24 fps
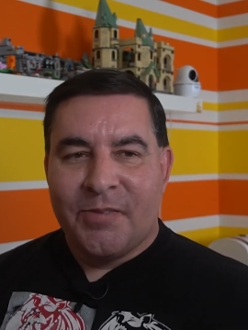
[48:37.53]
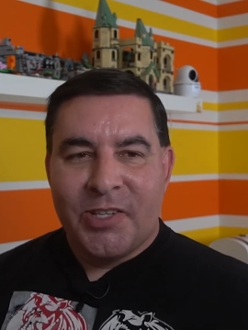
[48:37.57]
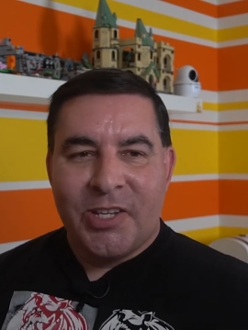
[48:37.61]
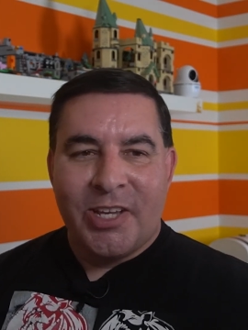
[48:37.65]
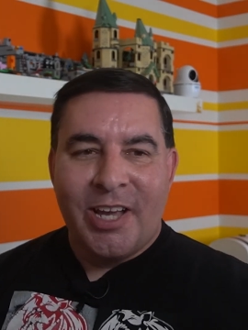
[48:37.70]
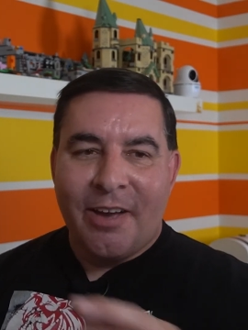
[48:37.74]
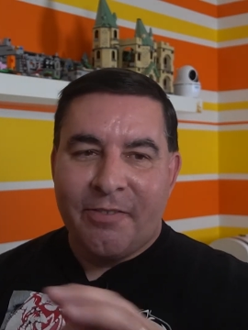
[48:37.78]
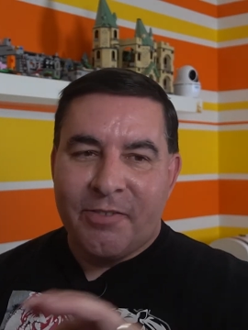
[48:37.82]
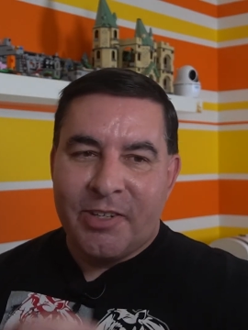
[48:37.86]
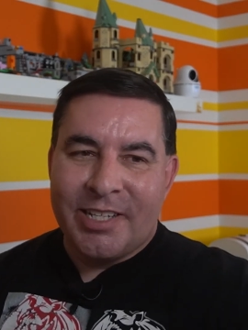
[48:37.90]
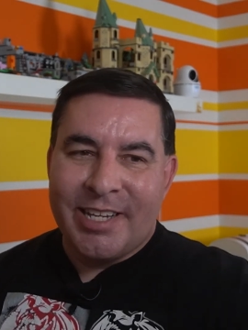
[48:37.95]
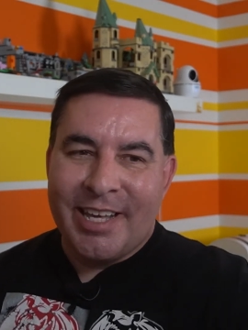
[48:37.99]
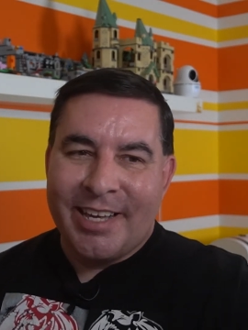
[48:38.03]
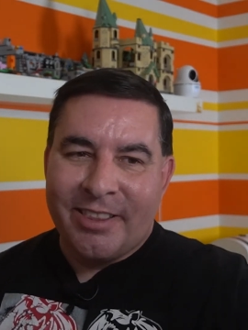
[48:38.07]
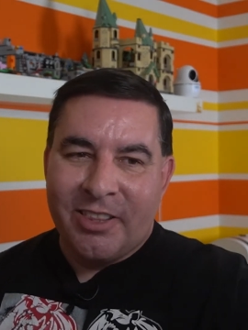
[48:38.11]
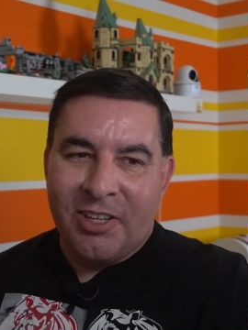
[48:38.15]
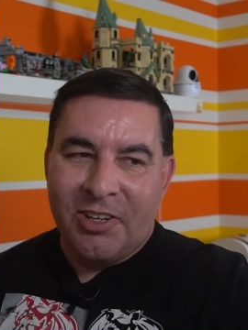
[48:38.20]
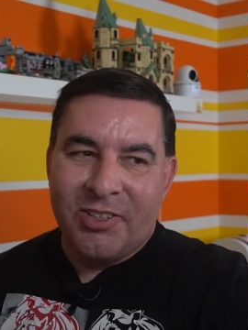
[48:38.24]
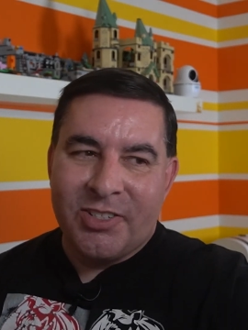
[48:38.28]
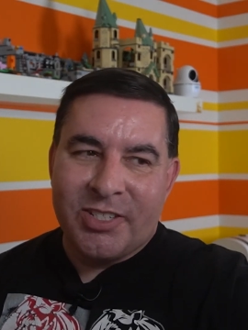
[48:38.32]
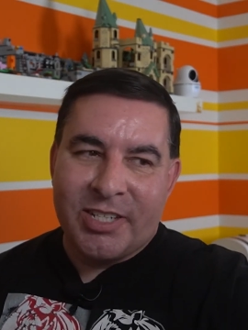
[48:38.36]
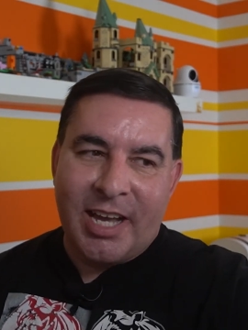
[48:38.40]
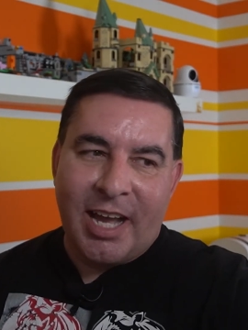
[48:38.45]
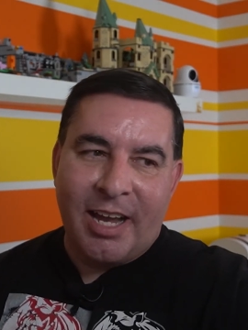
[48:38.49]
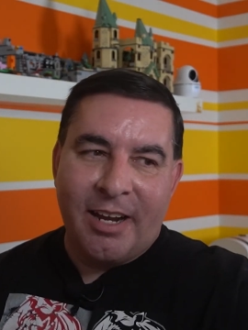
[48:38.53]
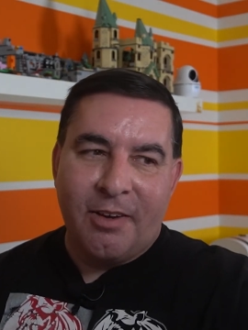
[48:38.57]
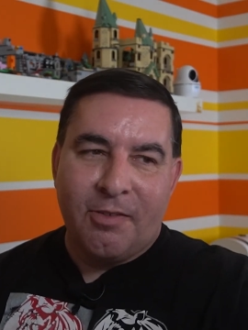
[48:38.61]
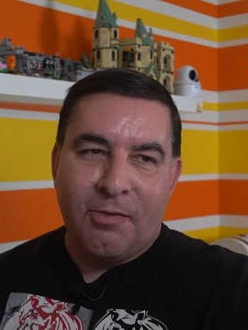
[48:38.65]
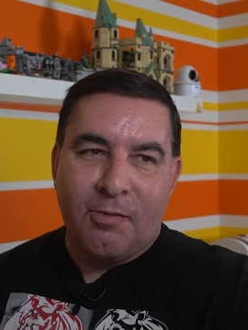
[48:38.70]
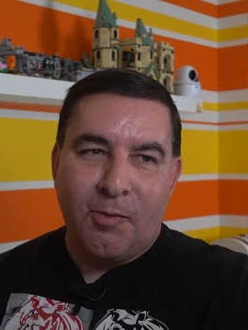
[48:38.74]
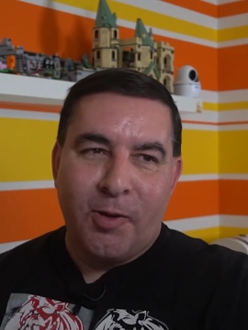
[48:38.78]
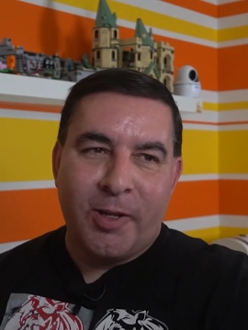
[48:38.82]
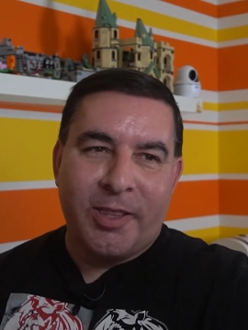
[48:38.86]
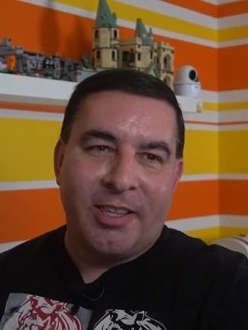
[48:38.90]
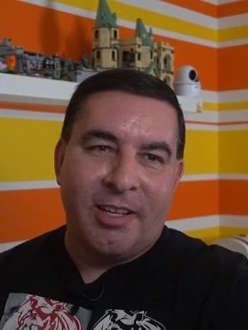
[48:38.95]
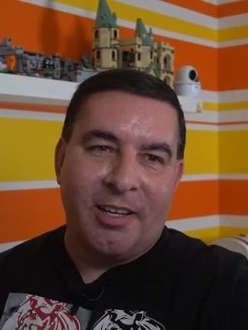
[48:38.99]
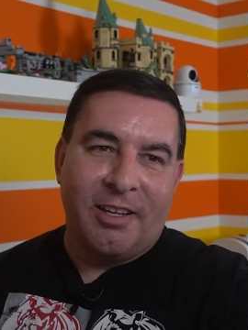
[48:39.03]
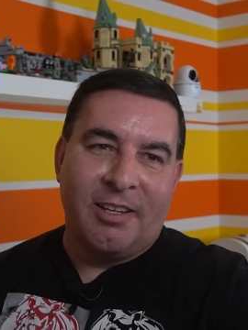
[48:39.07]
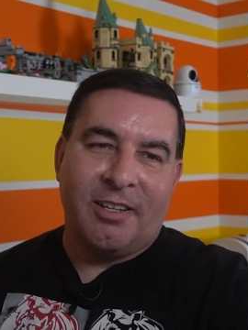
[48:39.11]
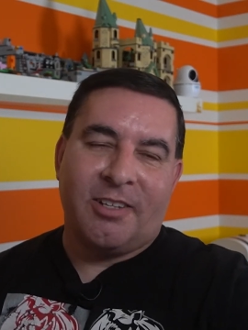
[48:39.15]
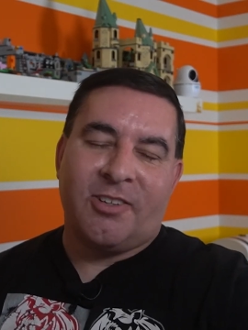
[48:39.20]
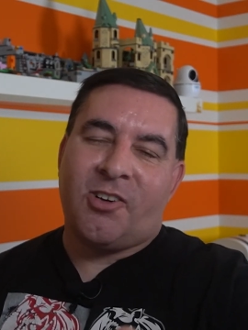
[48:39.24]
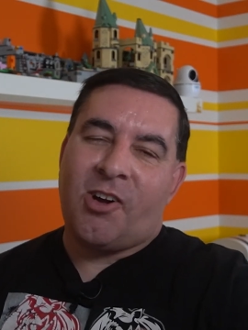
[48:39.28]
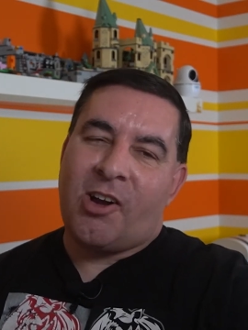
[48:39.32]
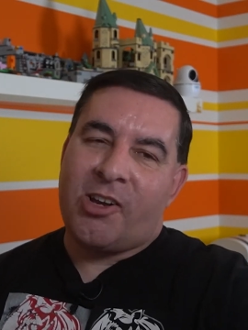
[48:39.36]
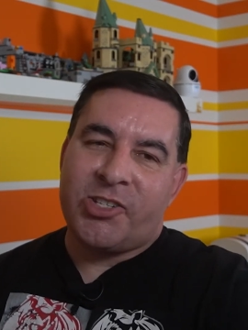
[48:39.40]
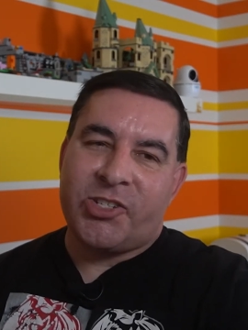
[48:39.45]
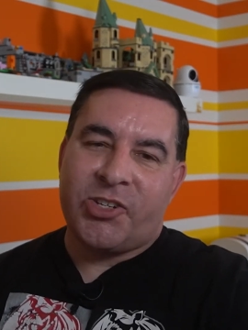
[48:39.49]
So you have to take those kind of with
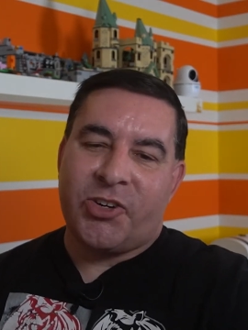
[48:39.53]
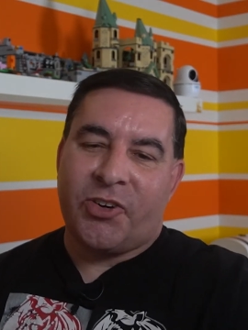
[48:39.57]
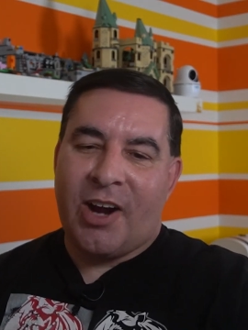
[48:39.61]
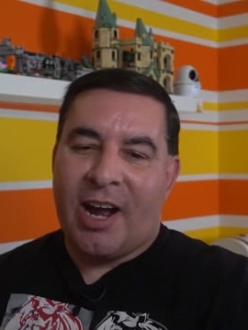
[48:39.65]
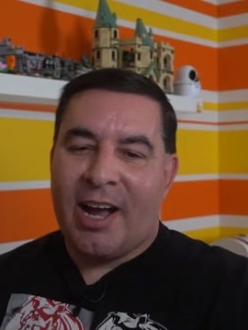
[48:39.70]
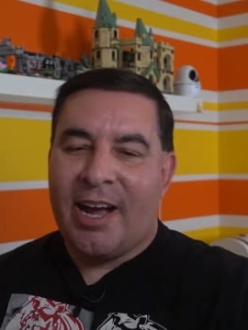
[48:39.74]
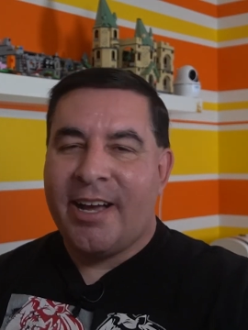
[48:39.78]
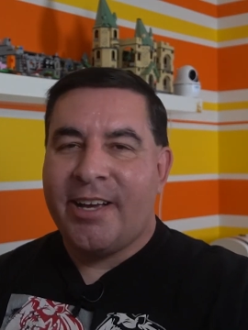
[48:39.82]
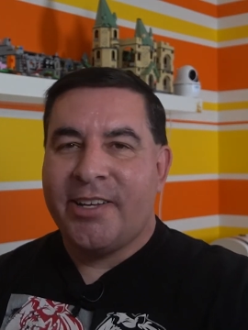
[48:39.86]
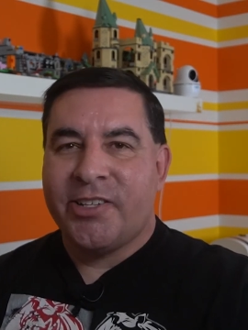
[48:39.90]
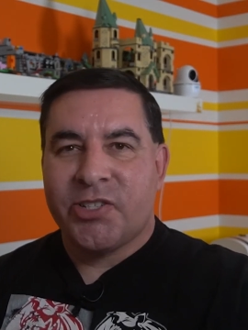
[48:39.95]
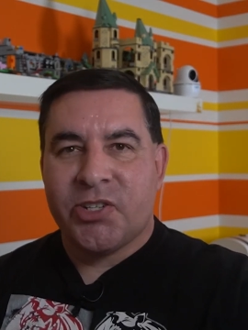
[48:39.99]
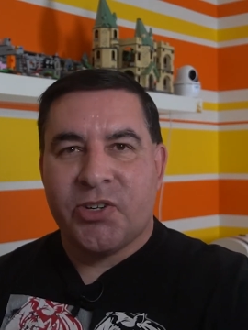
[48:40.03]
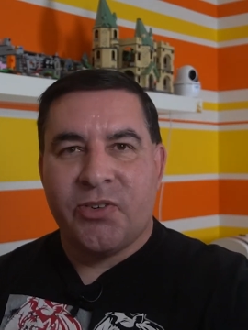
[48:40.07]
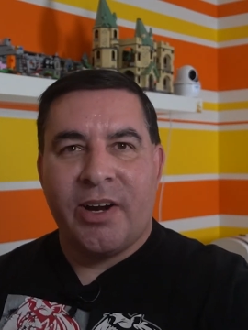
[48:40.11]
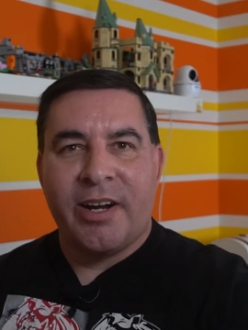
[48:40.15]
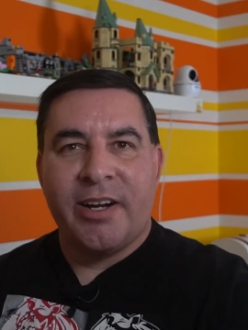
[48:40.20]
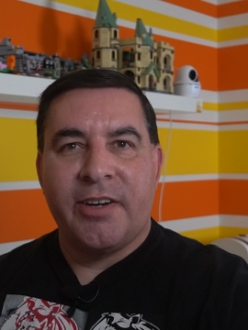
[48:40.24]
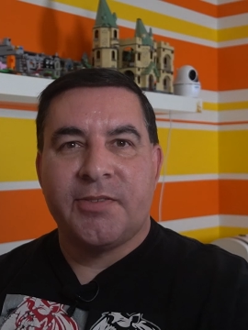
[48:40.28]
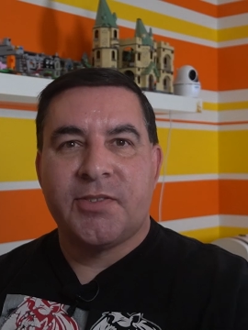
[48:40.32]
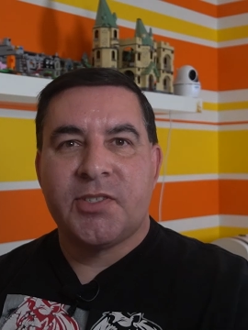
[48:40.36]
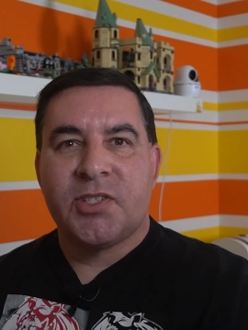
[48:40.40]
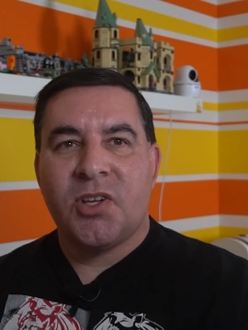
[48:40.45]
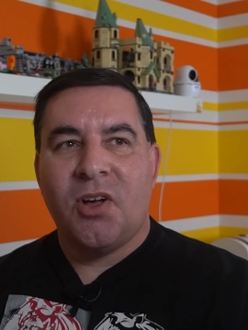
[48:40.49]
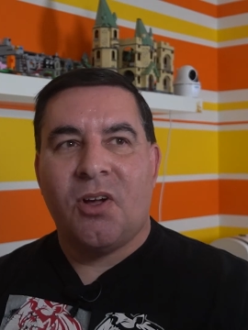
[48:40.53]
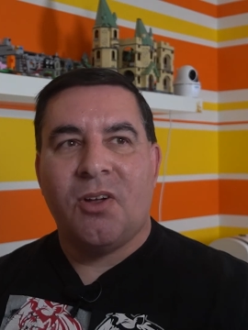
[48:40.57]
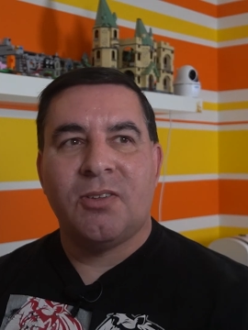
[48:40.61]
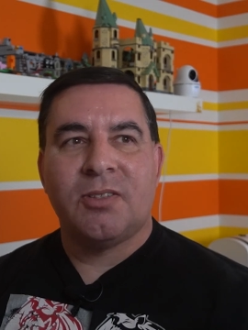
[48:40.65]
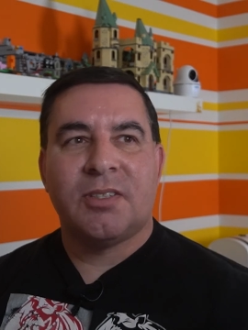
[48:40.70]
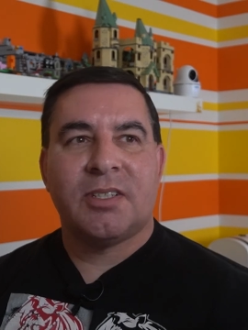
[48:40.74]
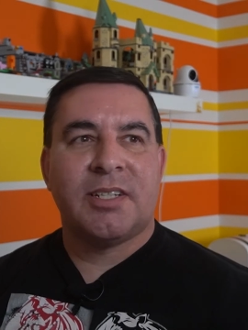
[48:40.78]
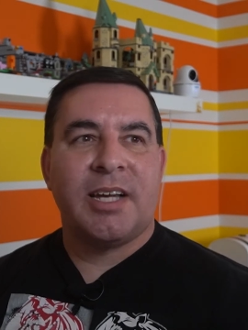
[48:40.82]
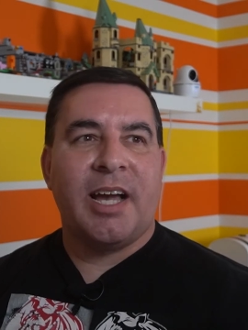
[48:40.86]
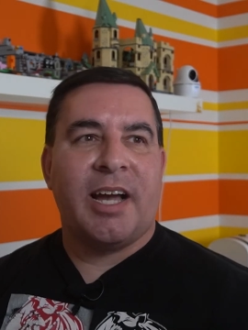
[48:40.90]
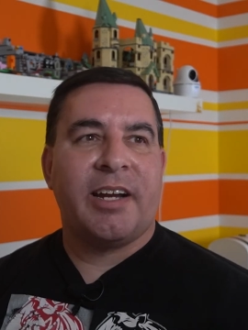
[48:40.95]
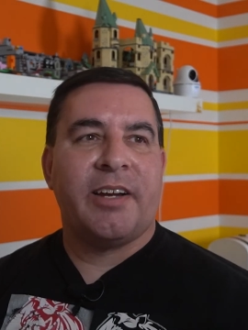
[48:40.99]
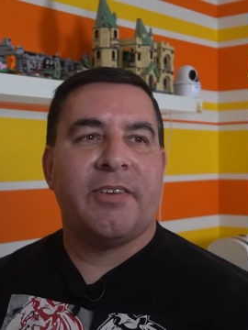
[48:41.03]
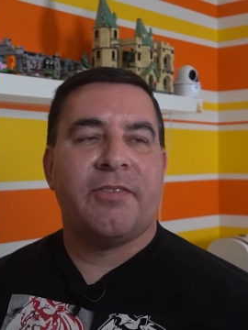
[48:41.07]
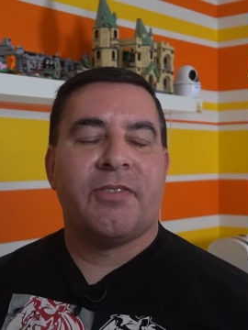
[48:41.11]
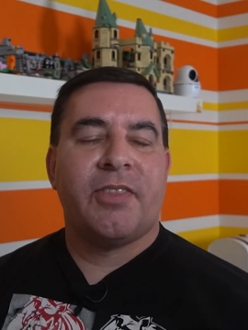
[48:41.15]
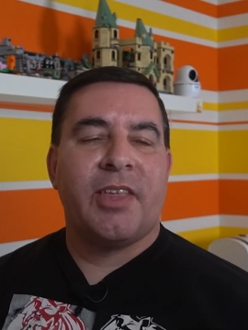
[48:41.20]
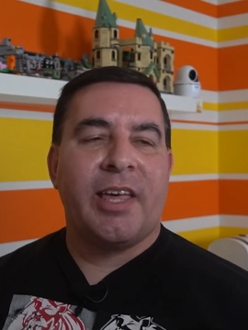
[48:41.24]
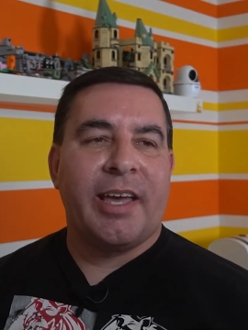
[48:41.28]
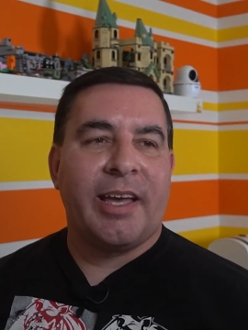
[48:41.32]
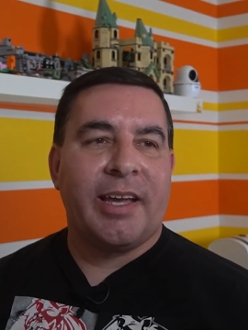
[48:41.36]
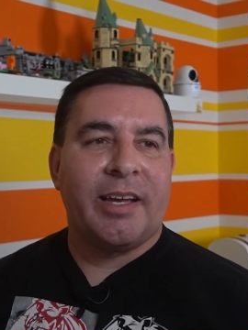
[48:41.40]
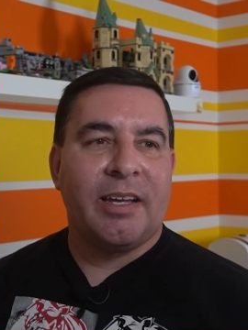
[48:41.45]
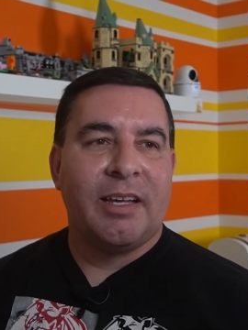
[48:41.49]
a cross your eyes, grain of salt kind of
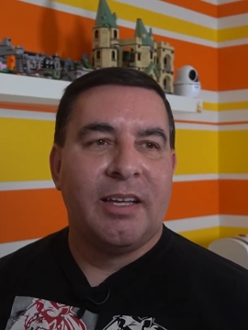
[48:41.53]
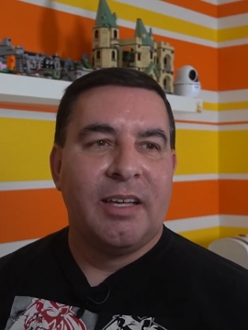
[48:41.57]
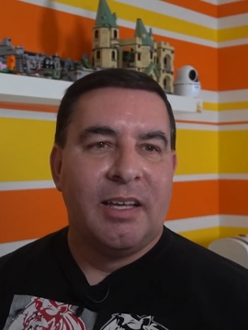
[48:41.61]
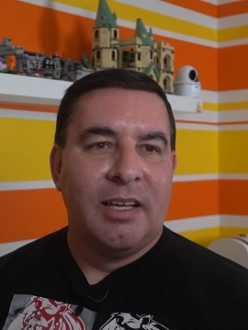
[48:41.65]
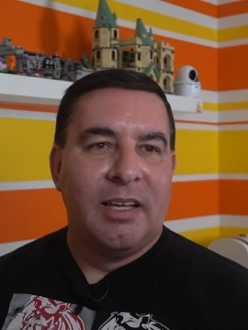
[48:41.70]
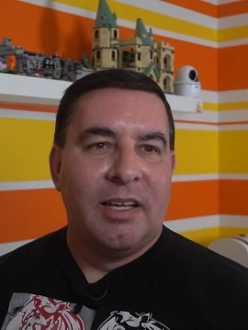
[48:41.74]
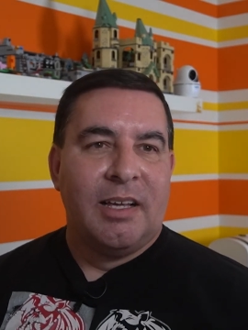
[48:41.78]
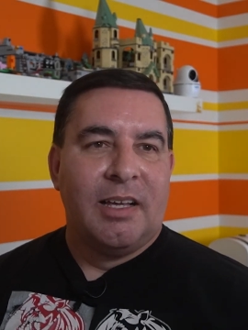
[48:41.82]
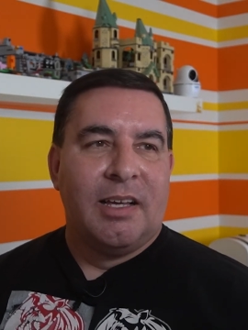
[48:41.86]
thing.